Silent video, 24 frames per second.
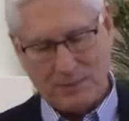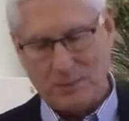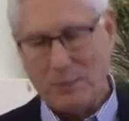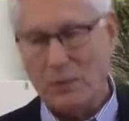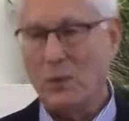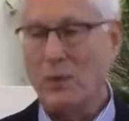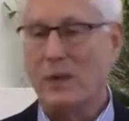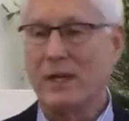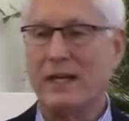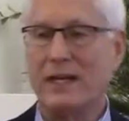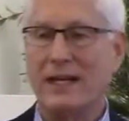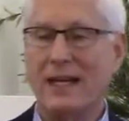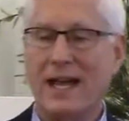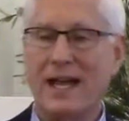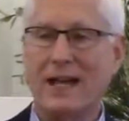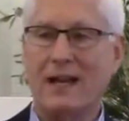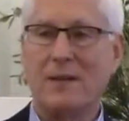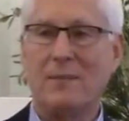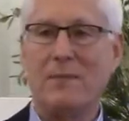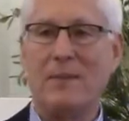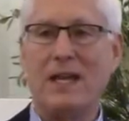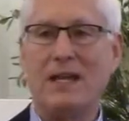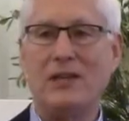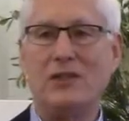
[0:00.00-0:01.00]
pointed out
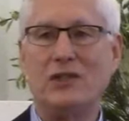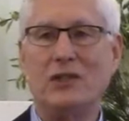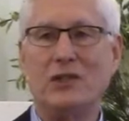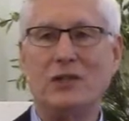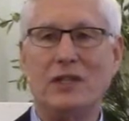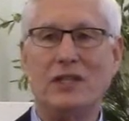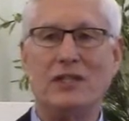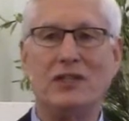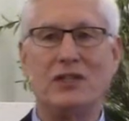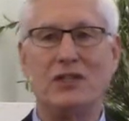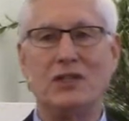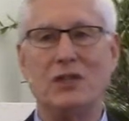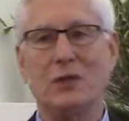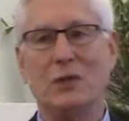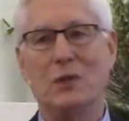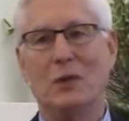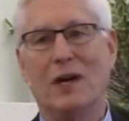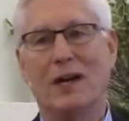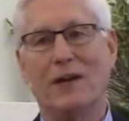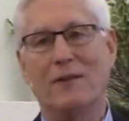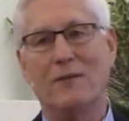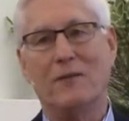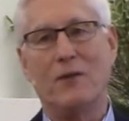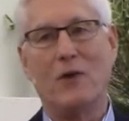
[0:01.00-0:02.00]
a major issue
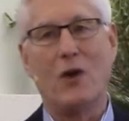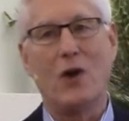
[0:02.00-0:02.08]
of